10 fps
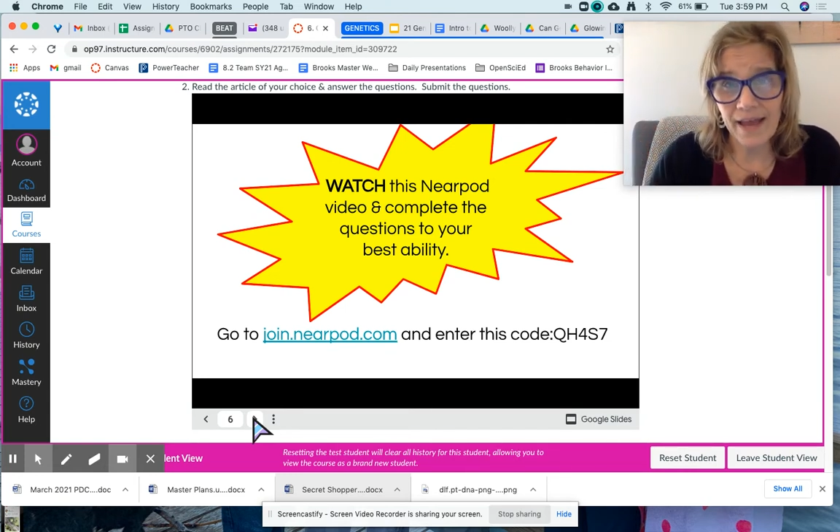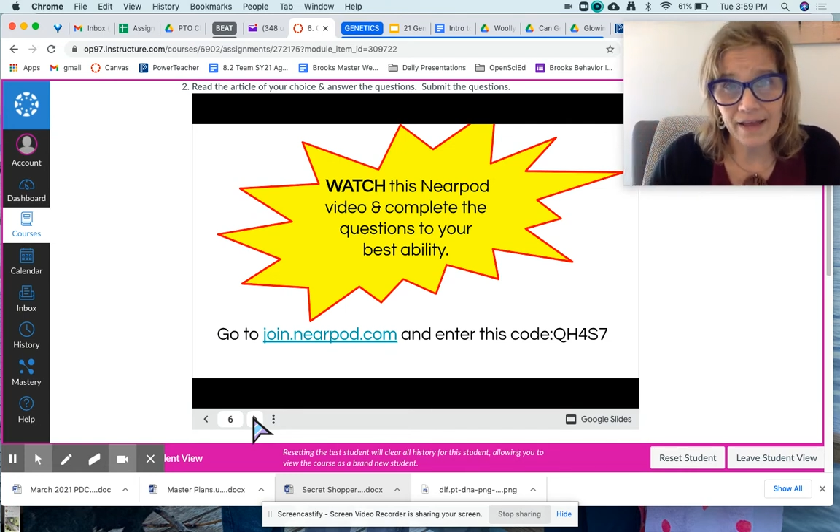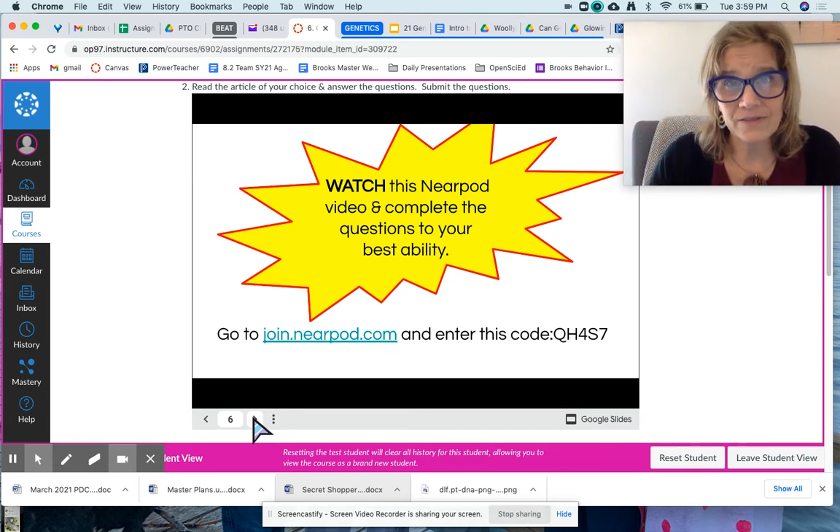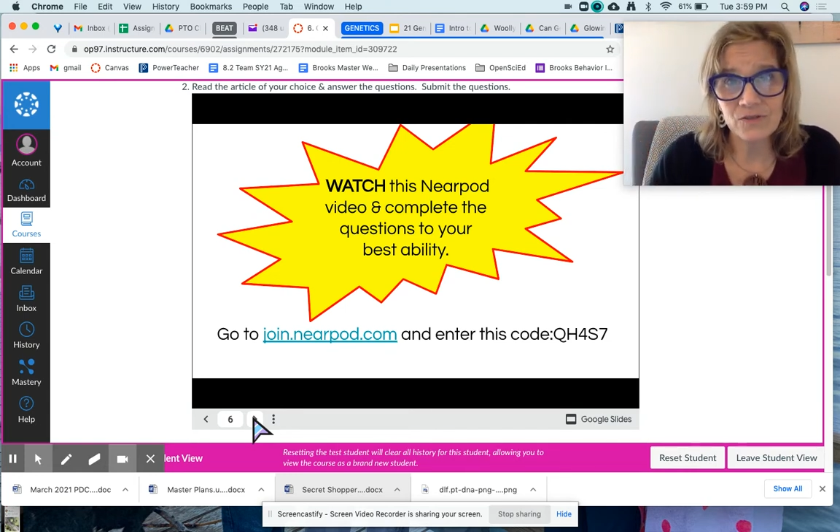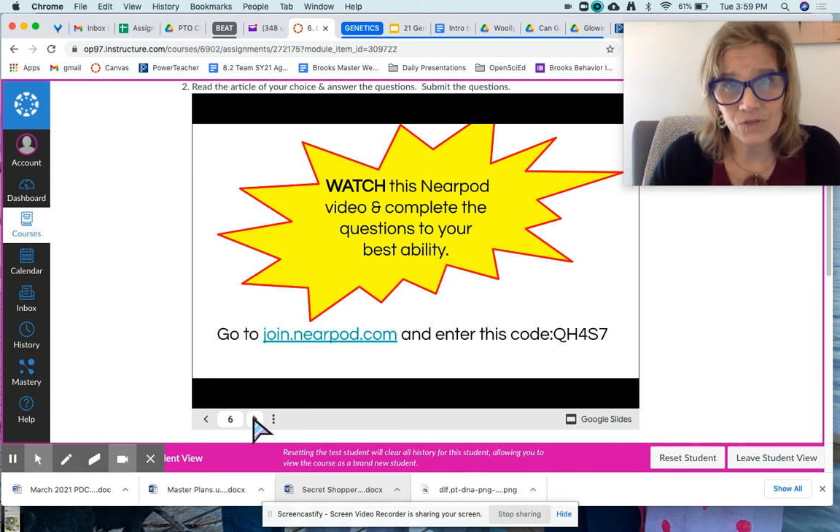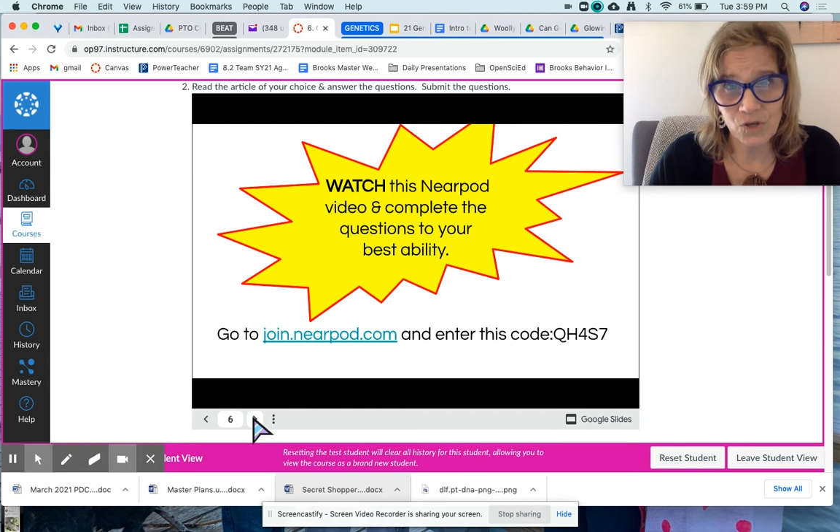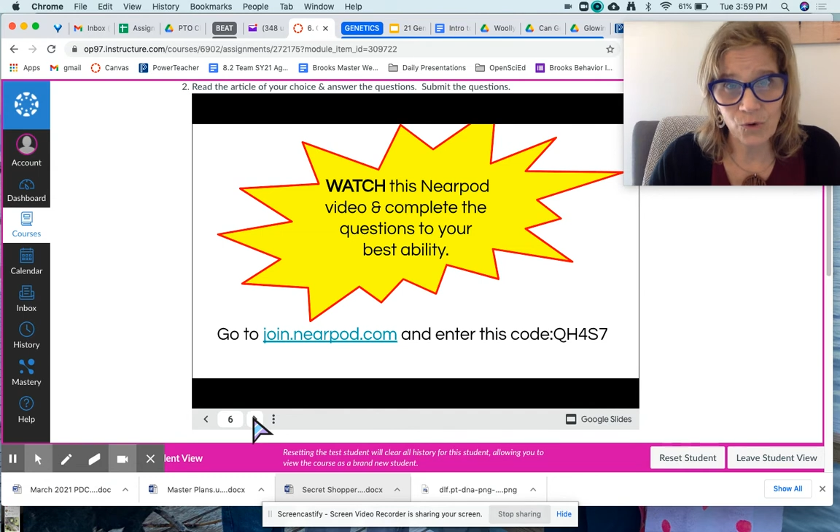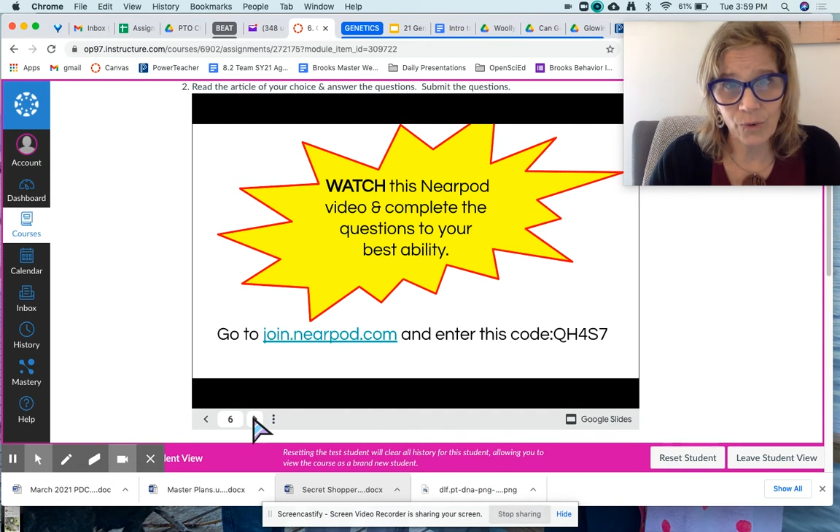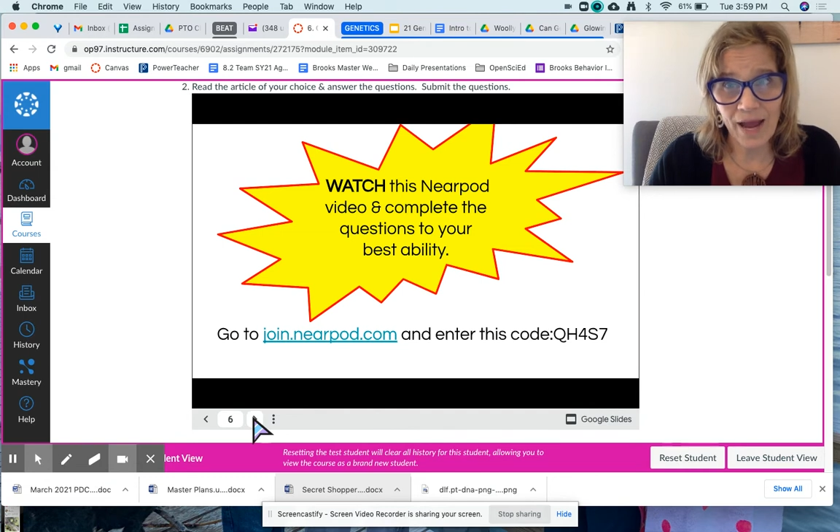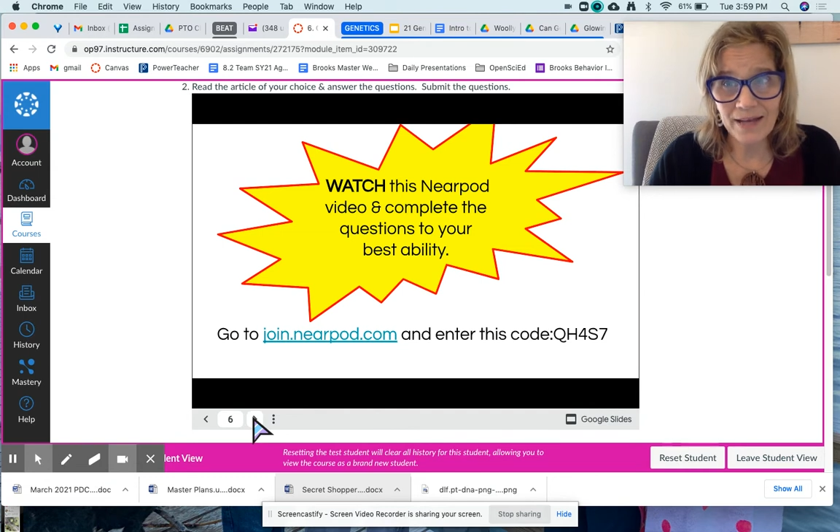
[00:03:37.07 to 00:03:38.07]
answers
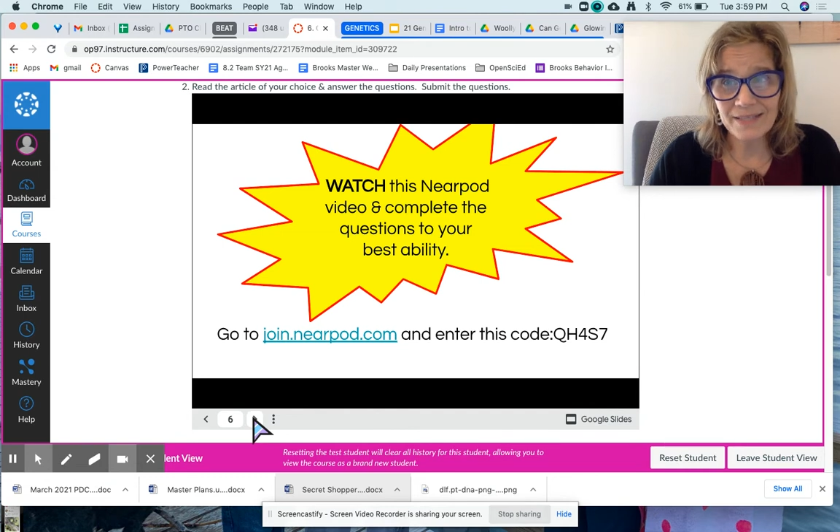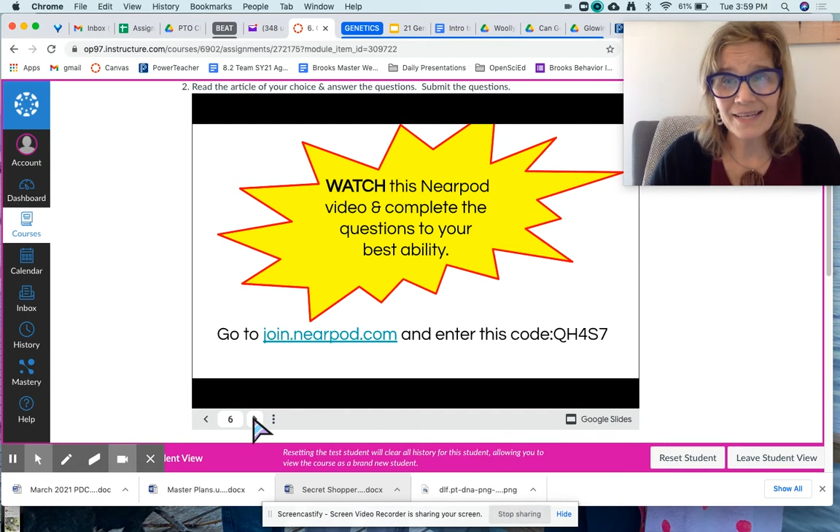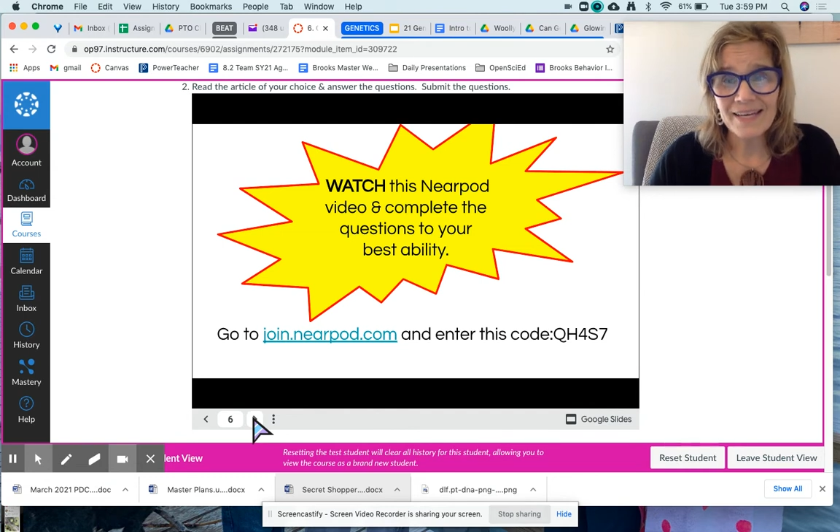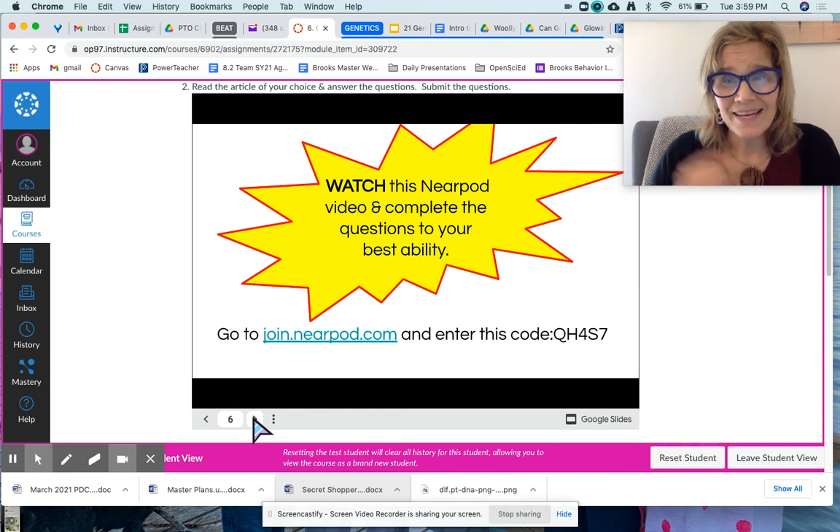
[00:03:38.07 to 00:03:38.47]
correct.